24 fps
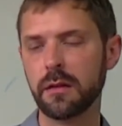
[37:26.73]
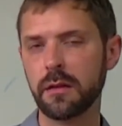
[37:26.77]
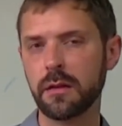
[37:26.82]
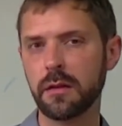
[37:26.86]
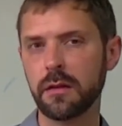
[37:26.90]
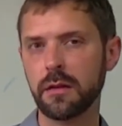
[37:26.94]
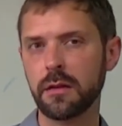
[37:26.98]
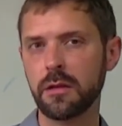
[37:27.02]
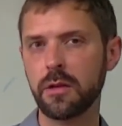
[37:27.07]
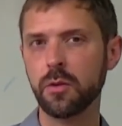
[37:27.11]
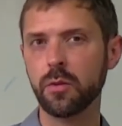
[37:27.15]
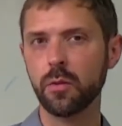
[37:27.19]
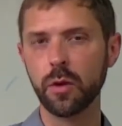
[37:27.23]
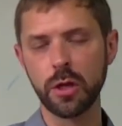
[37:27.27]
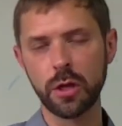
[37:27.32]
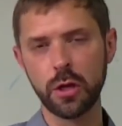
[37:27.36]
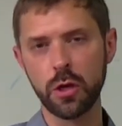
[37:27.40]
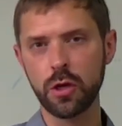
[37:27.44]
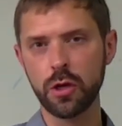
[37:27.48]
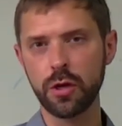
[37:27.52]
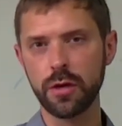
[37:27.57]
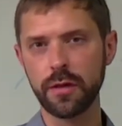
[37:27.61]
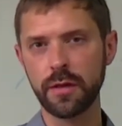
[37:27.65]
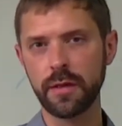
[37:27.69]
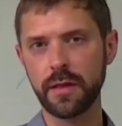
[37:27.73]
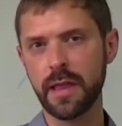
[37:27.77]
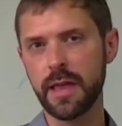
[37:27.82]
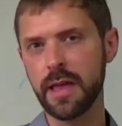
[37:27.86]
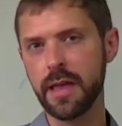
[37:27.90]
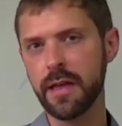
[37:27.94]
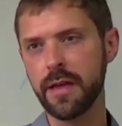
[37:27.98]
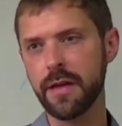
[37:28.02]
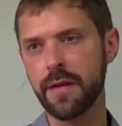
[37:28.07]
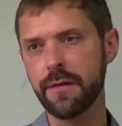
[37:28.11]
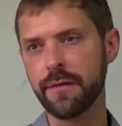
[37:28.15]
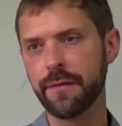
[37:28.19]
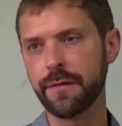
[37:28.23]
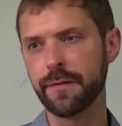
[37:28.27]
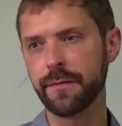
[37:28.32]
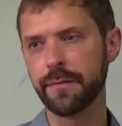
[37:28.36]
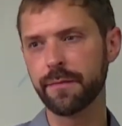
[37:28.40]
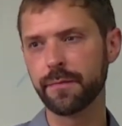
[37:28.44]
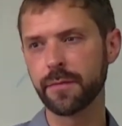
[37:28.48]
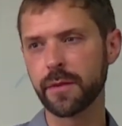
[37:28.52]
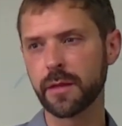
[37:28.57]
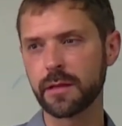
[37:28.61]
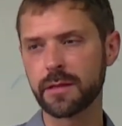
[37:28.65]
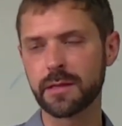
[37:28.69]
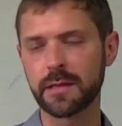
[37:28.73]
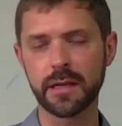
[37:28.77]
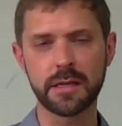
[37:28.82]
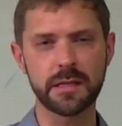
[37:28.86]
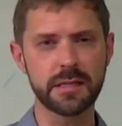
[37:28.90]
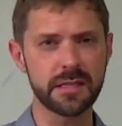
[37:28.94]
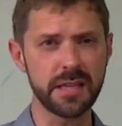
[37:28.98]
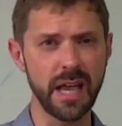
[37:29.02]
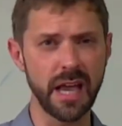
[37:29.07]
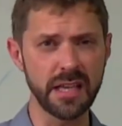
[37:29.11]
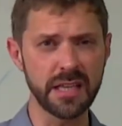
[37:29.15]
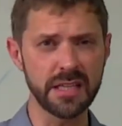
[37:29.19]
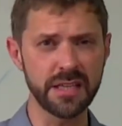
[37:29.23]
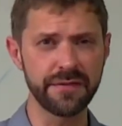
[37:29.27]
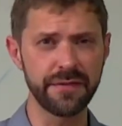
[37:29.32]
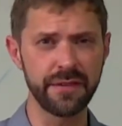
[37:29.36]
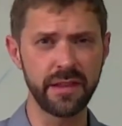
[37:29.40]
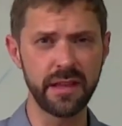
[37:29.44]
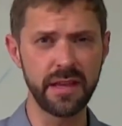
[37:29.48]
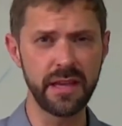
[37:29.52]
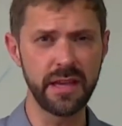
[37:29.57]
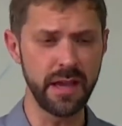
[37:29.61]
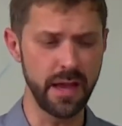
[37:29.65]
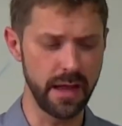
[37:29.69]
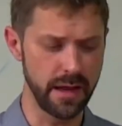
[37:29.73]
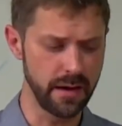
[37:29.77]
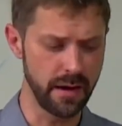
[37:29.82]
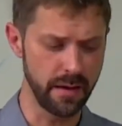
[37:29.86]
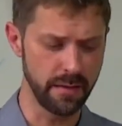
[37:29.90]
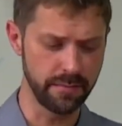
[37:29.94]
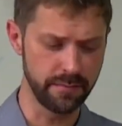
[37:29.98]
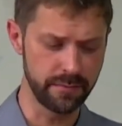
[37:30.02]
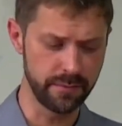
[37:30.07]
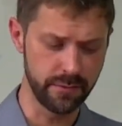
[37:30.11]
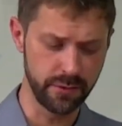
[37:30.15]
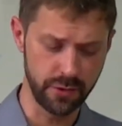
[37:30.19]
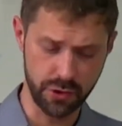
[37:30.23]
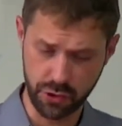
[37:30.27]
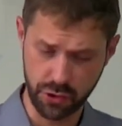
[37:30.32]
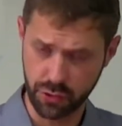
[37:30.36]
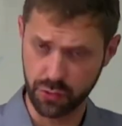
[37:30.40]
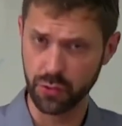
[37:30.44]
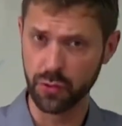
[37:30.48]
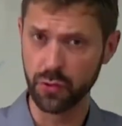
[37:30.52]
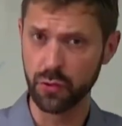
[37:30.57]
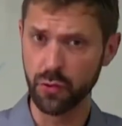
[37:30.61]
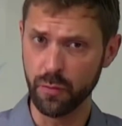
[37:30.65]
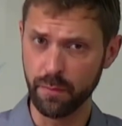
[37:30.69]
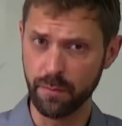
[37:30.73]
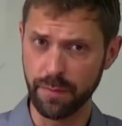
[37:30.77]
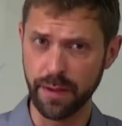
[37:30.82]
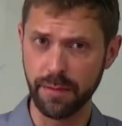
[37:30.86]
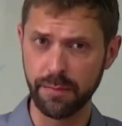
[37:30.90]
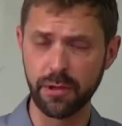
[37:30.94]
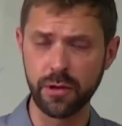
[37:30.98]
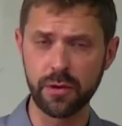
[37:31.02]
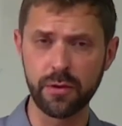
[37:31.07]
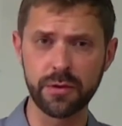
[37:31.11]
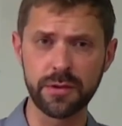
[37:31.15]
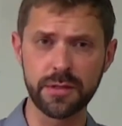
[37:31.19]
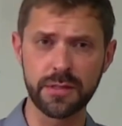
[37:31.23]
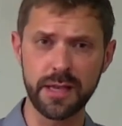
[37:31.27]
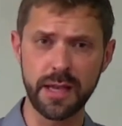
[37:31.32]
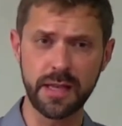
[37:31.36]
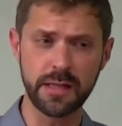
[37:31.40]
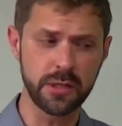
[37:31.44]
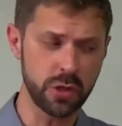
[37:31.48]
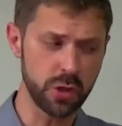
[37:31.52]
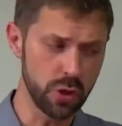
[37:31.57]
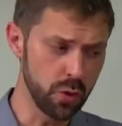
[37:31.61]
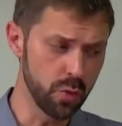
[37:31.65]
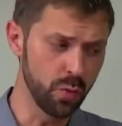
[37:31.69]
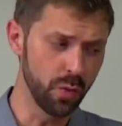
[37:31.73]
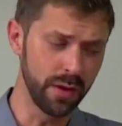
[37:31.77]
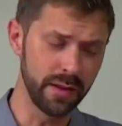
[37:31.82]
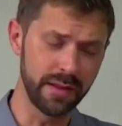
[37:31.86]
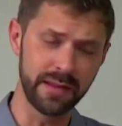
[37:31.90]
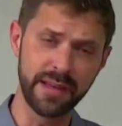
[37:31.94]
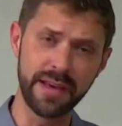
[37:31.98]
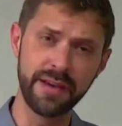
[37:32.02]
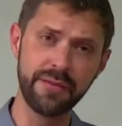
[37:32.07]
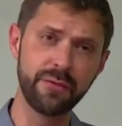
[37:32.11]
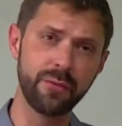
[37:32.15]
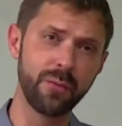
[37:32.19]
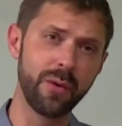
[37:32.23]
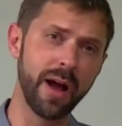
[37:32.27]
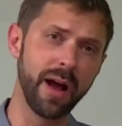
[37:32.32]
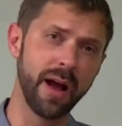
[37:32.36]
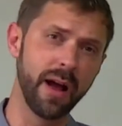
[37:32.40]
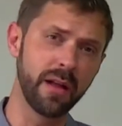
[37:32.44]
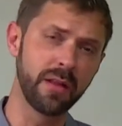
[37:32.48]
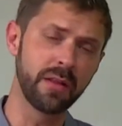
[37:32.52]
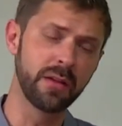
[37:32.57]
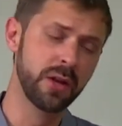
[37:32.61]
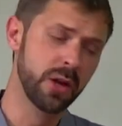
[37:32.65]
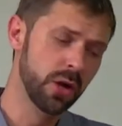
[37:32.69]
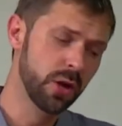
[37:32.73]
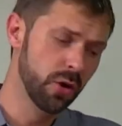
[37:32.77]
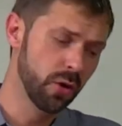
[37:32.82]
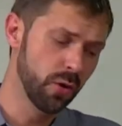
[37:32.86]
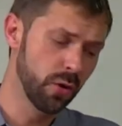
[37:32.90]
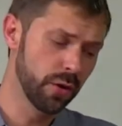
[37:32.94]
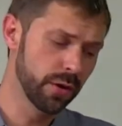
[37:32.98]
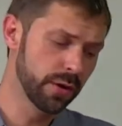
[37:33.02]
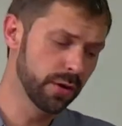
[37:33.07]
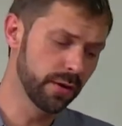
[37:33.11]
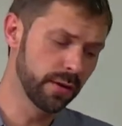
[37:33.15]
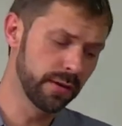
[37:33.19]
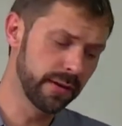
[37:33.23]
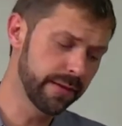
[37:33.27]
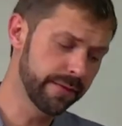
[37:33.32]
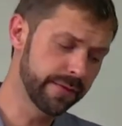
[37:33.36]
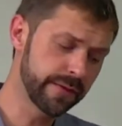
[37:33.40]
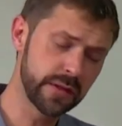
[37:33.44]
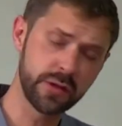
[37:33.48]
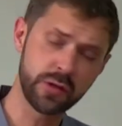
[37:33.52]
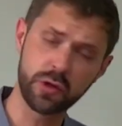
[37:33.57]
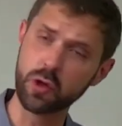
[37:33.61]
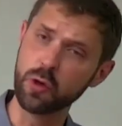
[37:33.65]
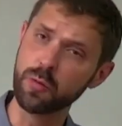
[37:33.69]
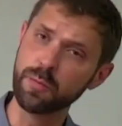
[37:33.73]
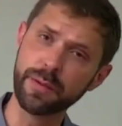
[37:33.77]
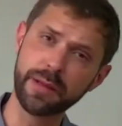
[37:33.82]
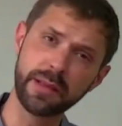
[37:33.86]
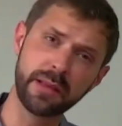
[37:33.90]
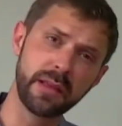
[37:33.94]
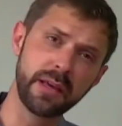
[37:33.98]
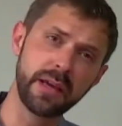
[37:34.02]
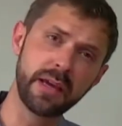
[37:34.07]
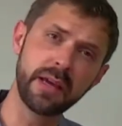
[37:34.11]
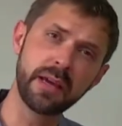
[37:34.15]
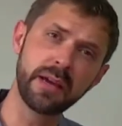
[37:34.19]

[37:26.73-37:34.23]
You will live successfully in a true biblical sense. You will live well, or you'll live stupidly.